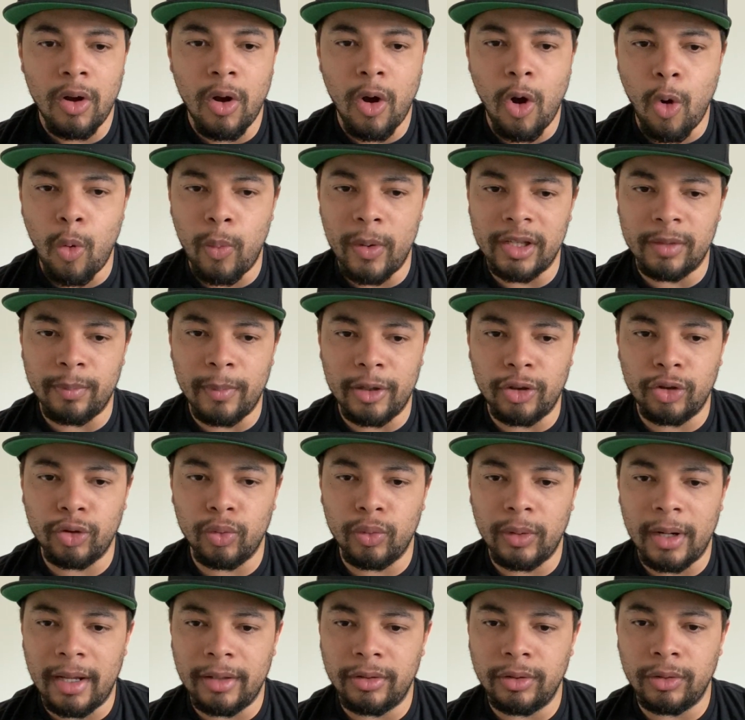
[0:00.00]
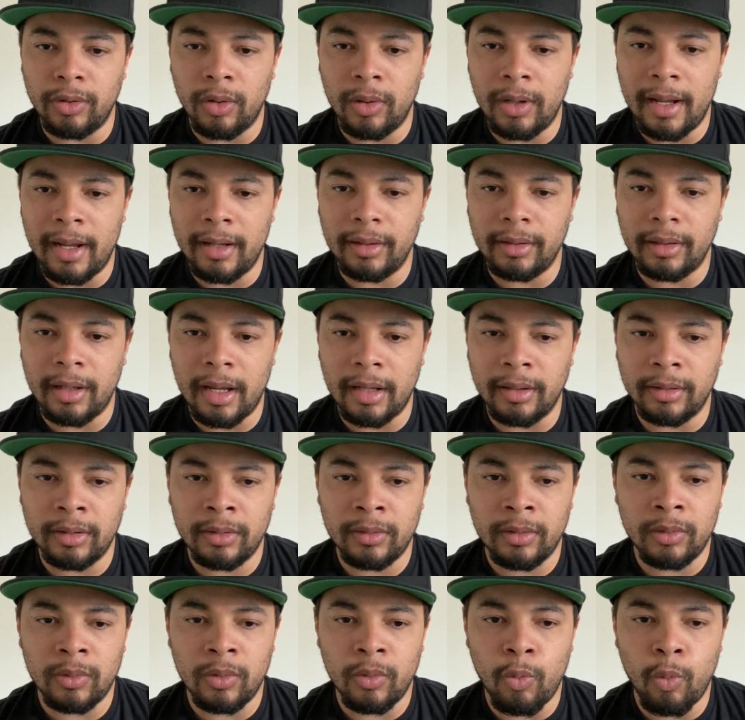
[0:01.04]
Always make sure that that
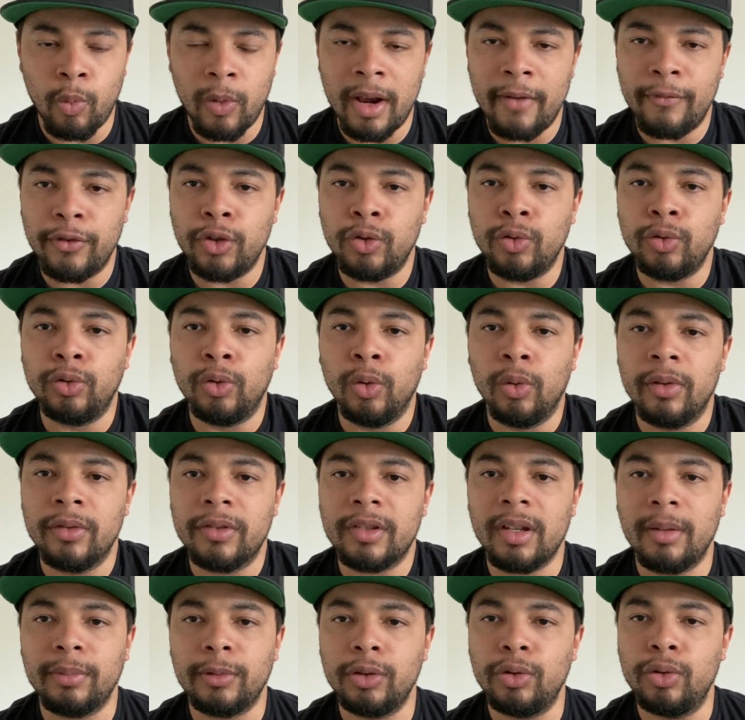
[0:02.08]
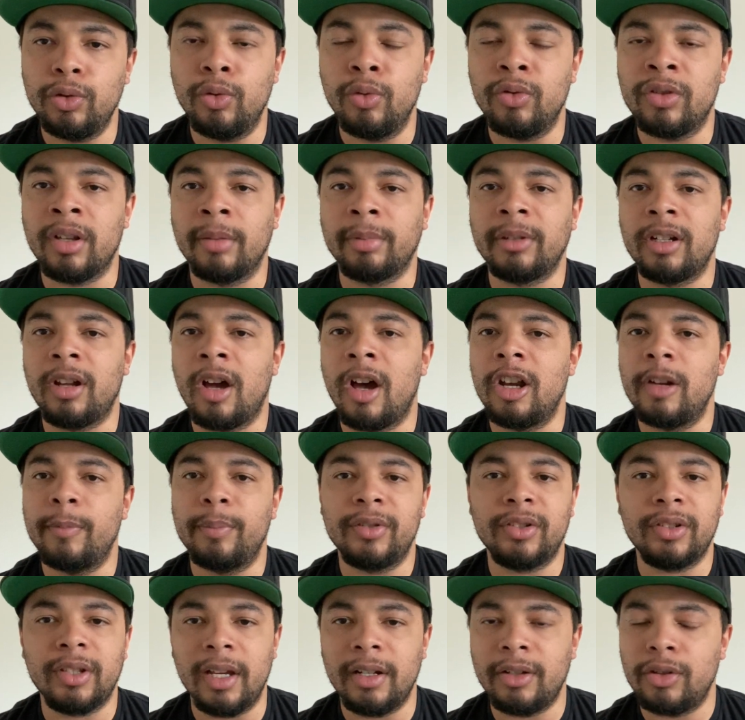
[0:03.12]
whenever you're doing something, you do something
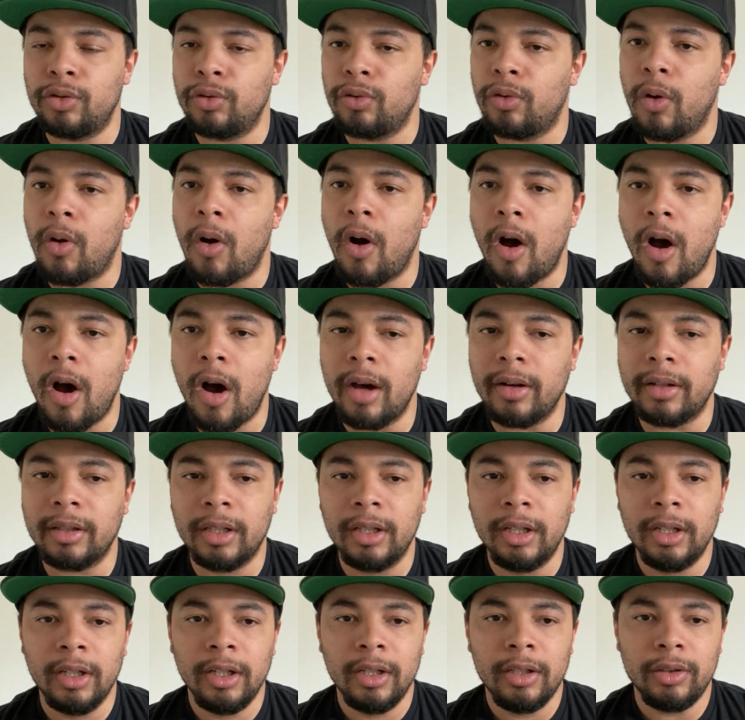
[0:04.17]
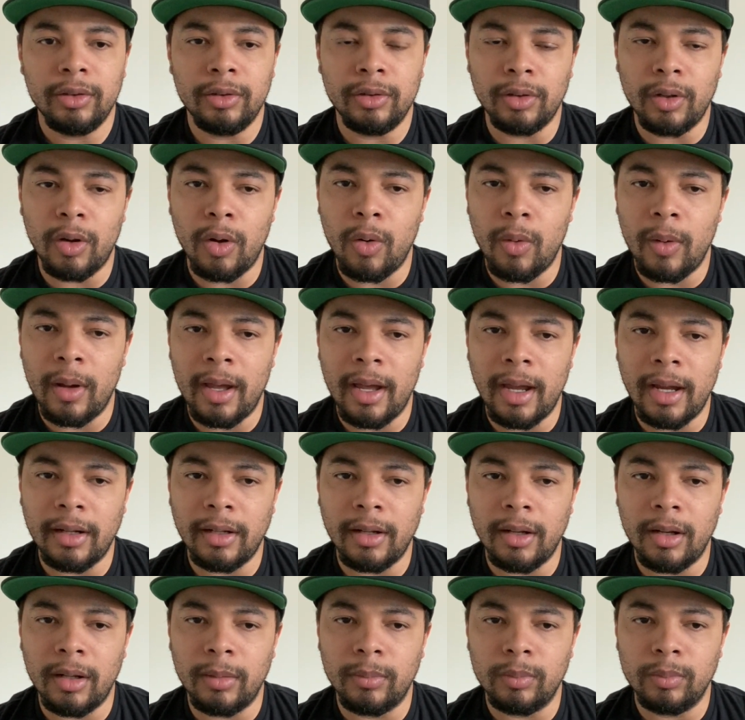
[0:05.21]
100% and you go hard,
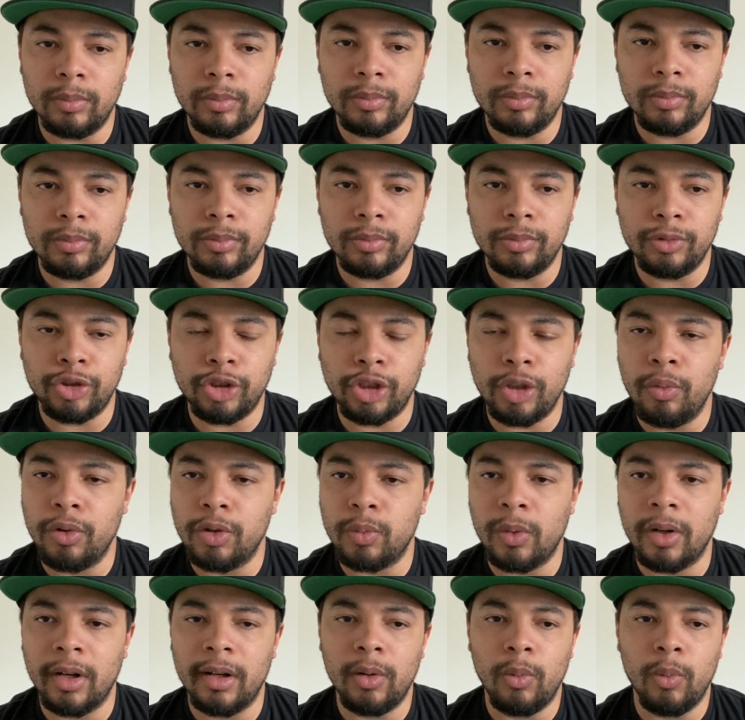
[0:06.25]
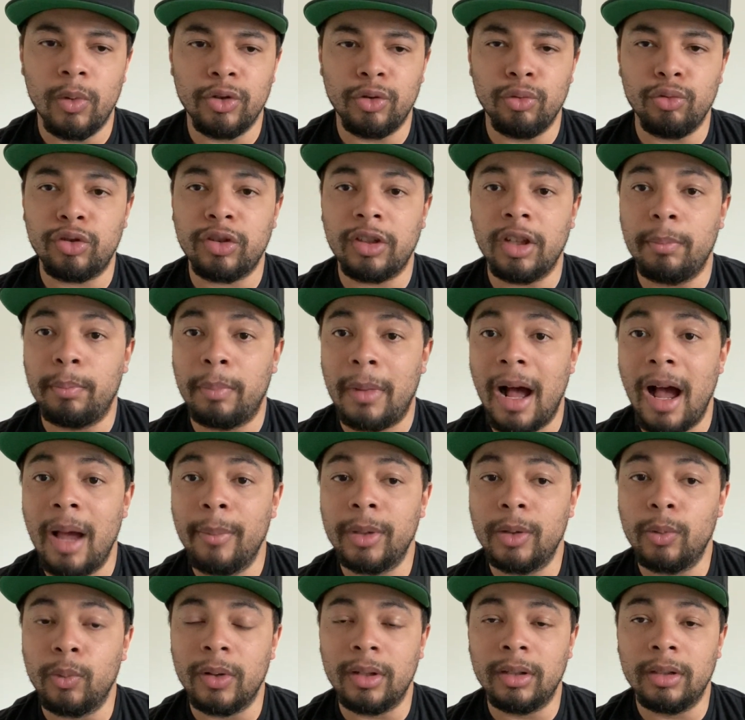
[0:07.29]
and she was one of the ones who stood by
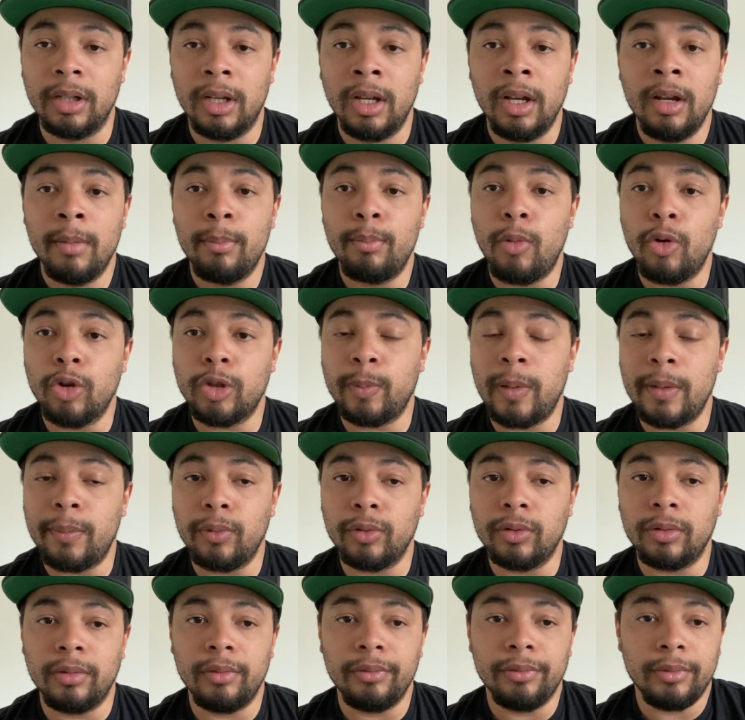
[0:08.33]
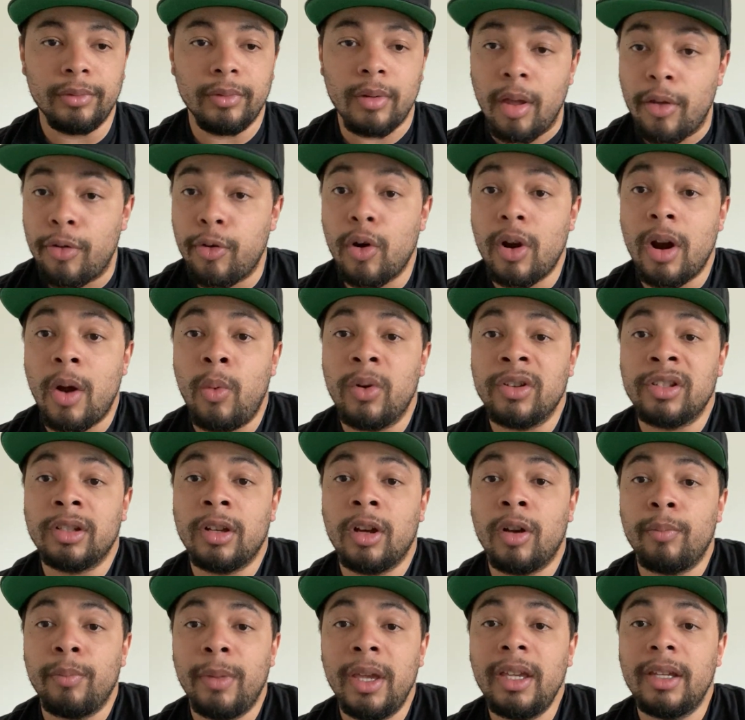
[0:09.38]
me when most people thought I wasn't
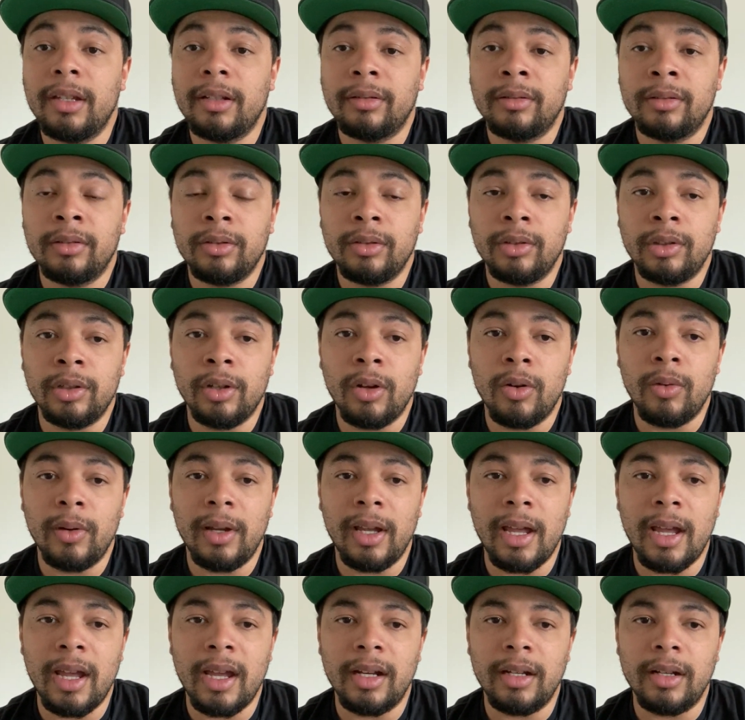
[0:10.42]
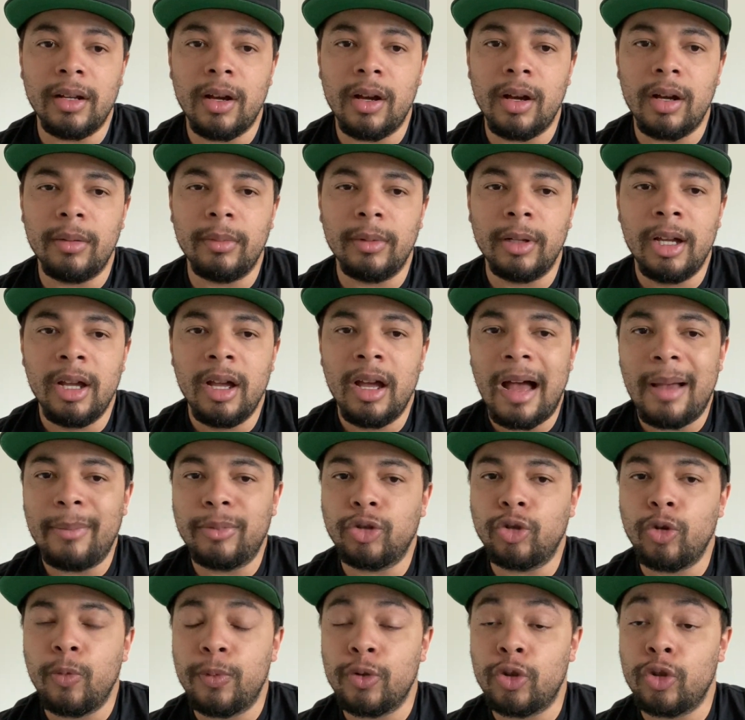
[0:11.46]
gonna make it, and I'm
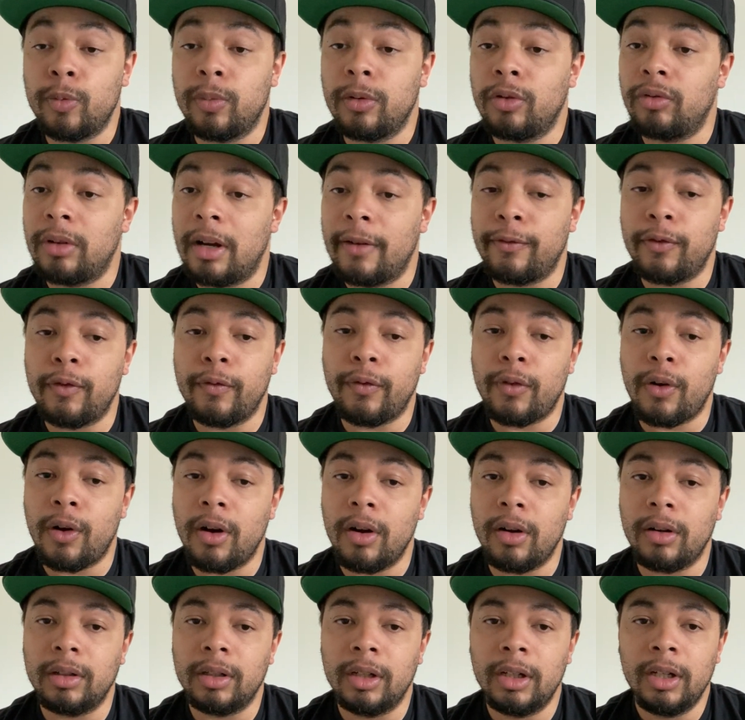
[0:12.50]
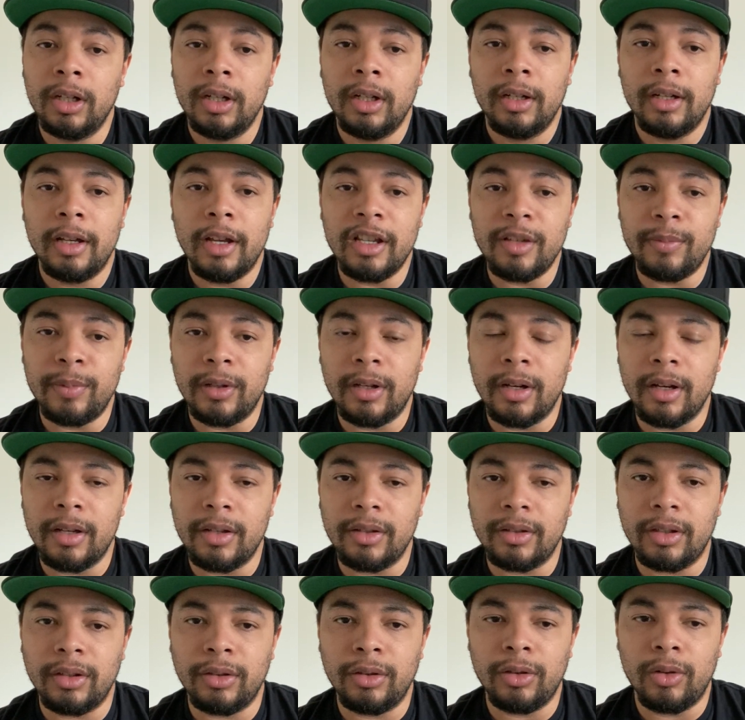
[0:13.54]
super, super grateful for her. Is
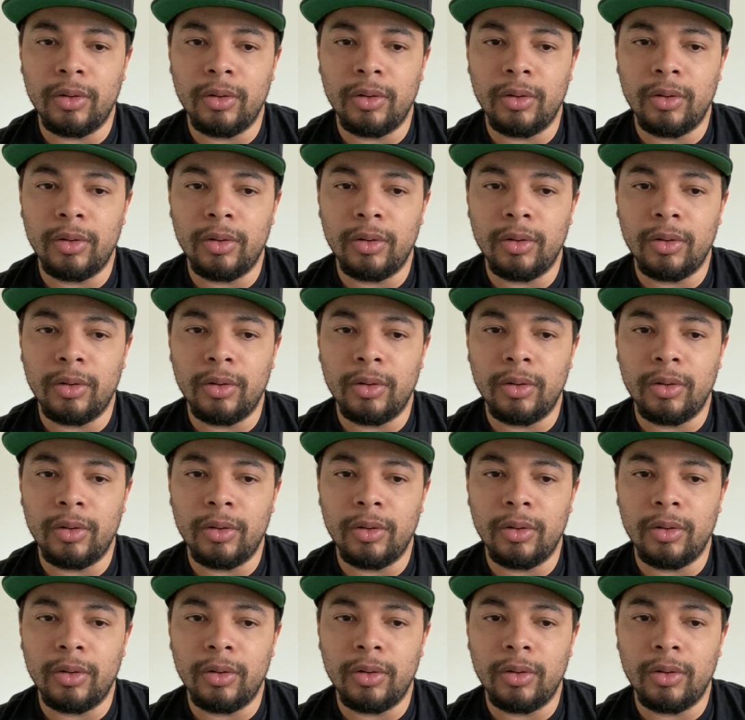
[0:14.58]
because,